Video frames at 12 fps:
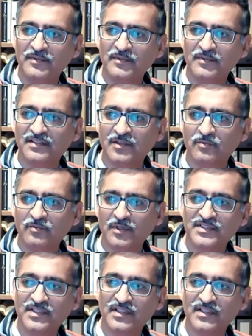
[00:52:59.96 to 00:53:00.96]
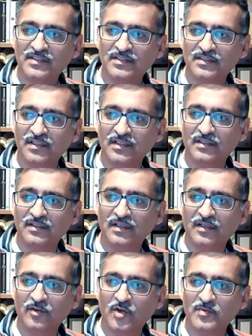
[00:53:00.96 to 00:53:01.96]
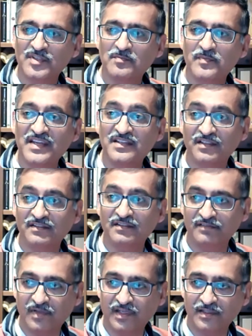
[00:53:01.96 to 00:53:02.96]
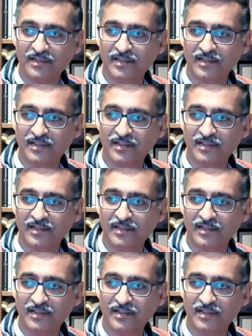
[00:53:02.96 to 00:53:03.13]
there's another one which says anonymous patient feedback.